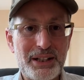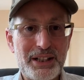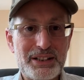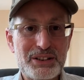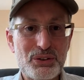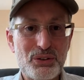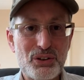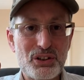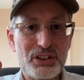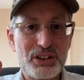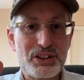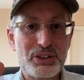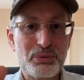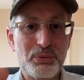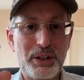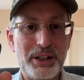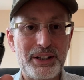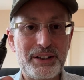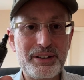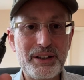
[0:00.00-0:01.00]
Let's call it this
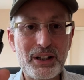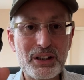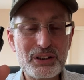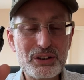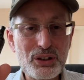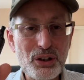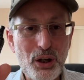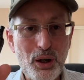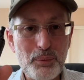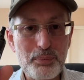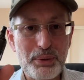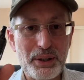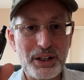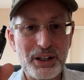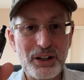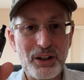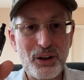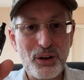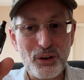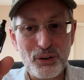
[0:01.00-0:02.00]
way: a
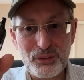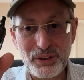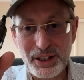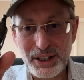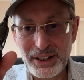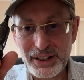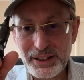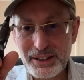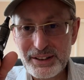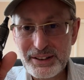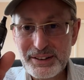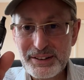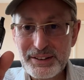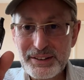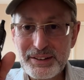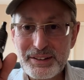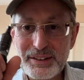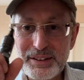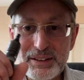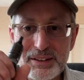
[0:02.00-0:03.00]
topping of a,
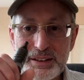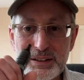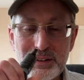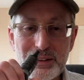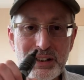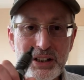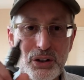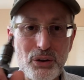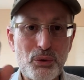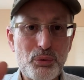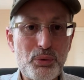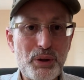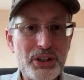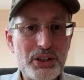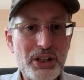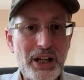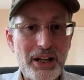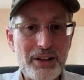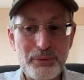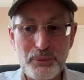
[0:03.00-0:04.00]
you know, when
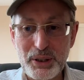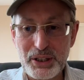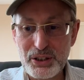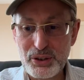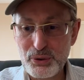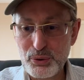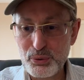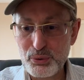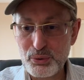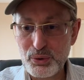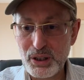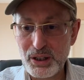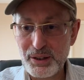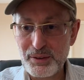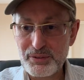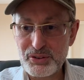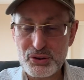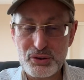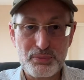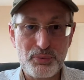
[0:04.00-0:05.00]
you when you
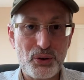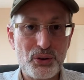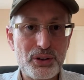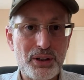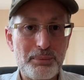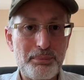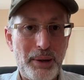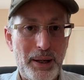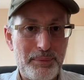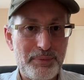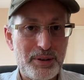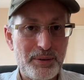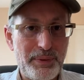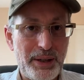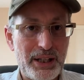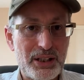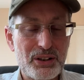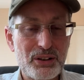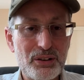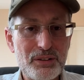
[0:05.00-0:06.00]
uh, smoke a pipe
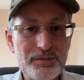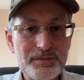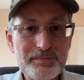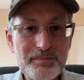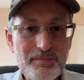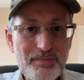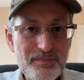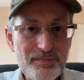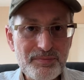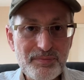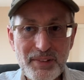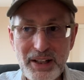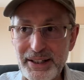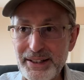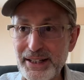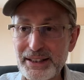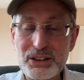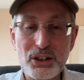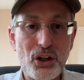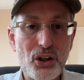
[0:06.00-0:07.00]
tobacco,
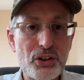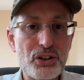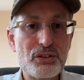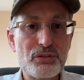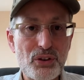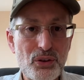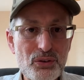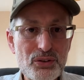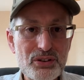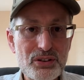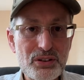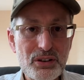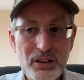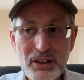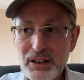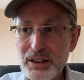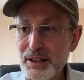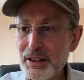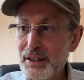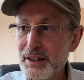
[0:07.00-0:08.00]
like the honey roast,
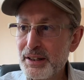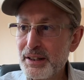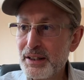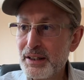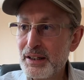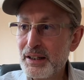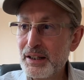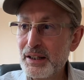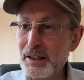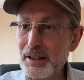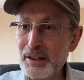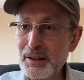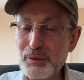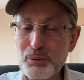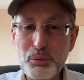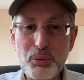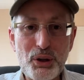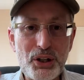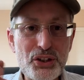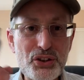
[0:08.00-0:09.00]
uh,
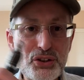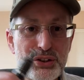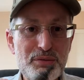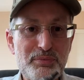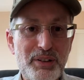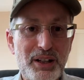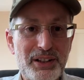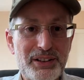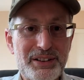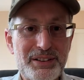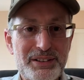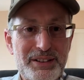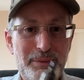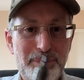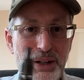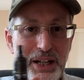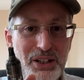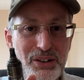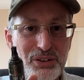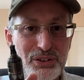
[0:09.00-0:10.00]
when you smell the
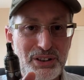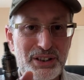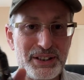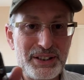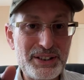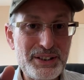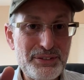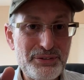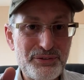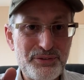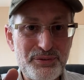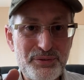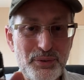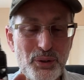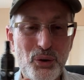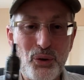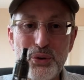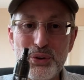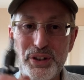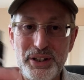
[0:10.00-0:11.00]
tobacco, the leaf,
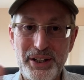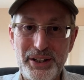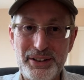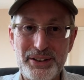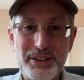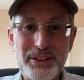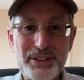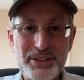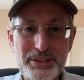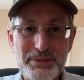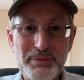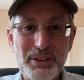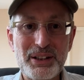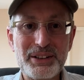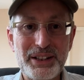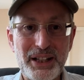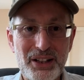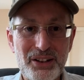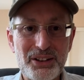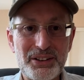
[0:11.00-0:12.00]
oh yeah, you can smell
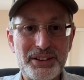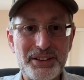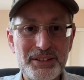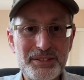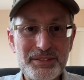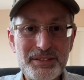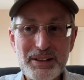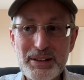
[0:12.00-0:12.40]
that honey.